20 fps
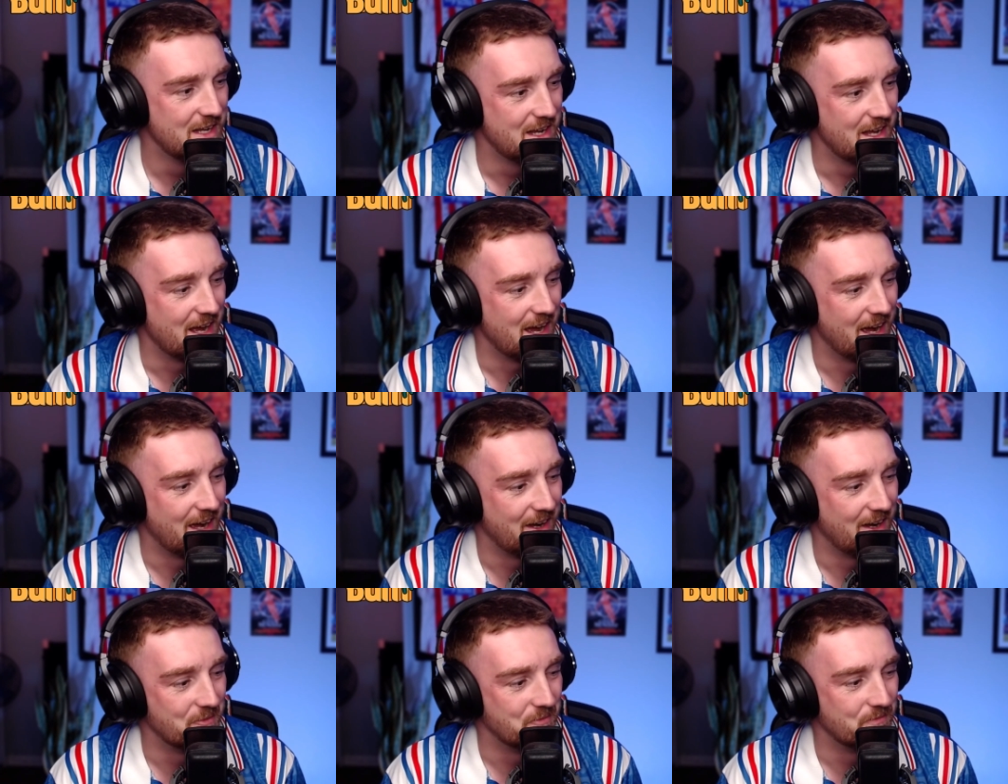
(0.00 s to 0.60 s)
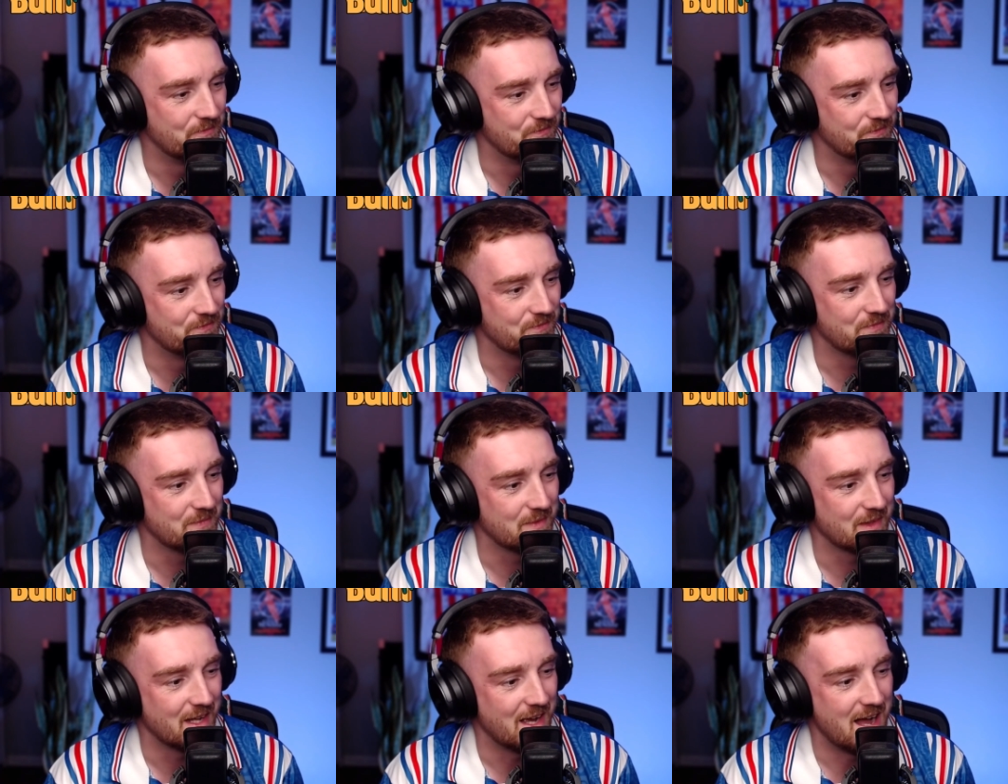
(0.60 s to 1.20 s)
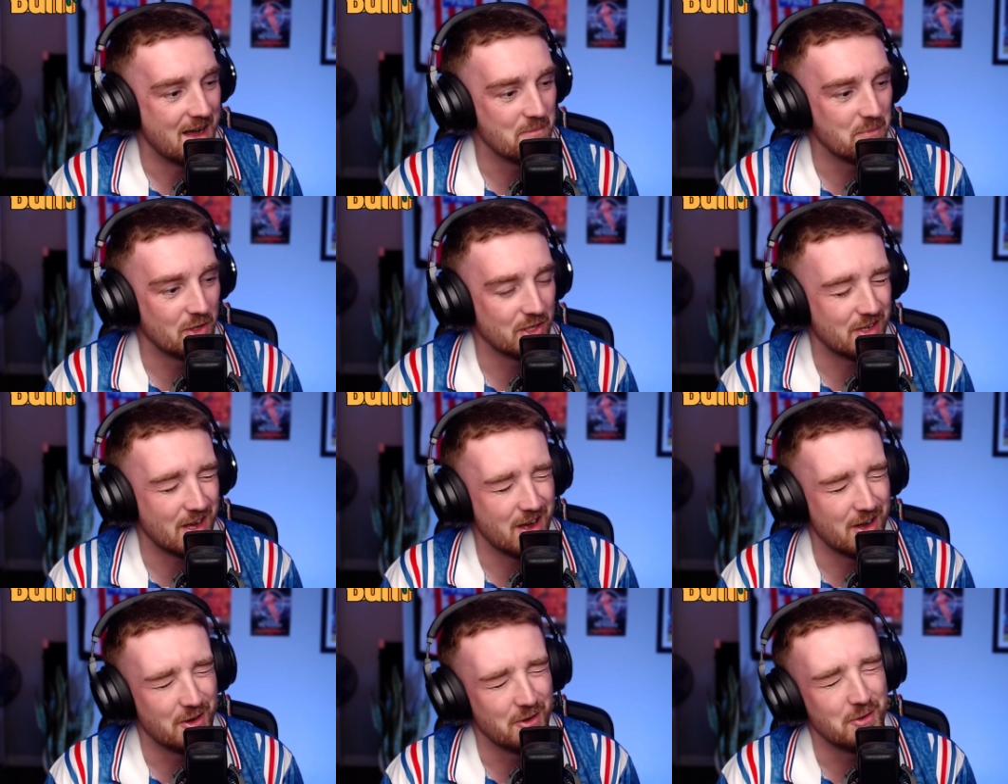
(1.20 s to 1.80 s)
Um, I'm gonna
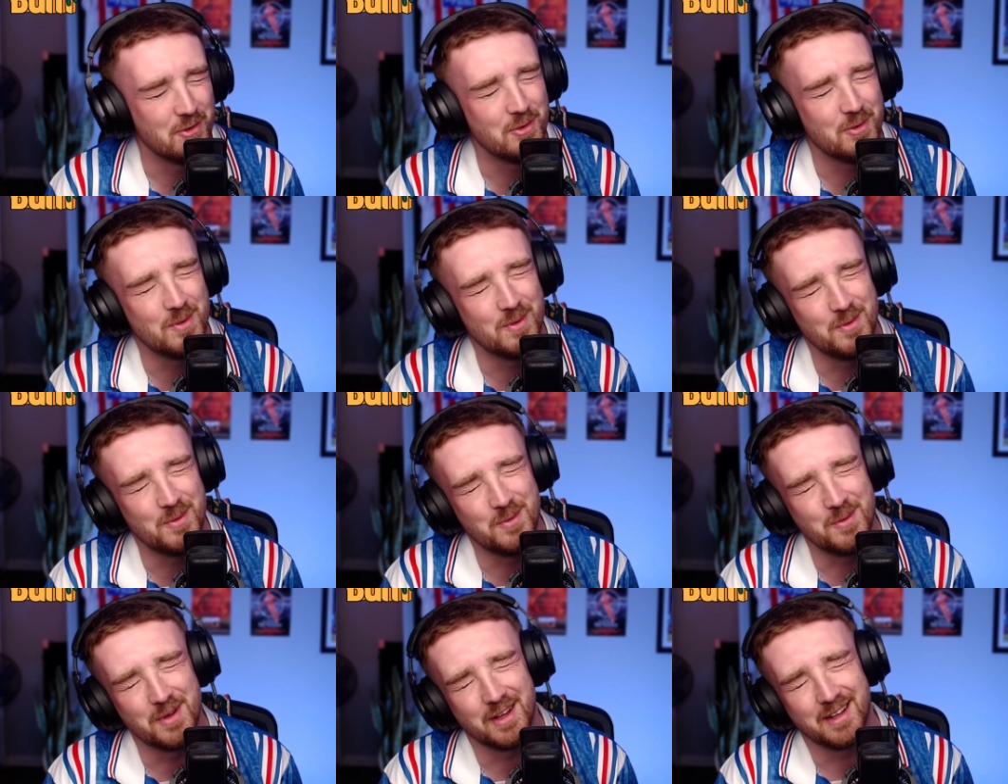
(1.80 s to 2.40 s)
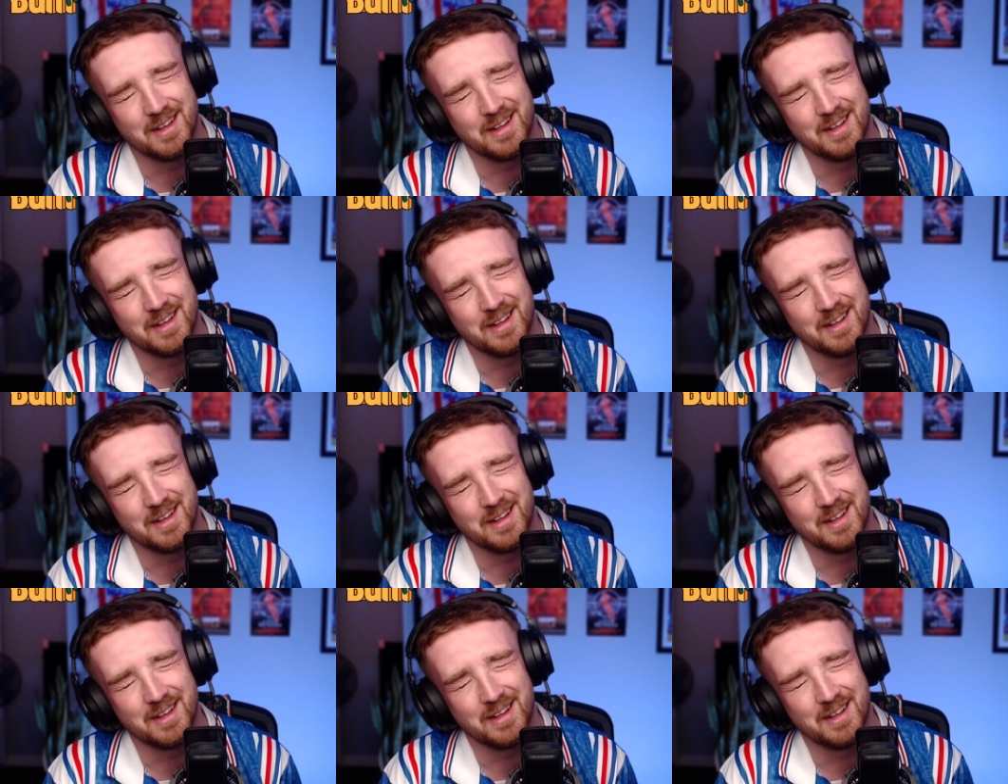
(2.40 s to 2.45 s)
go.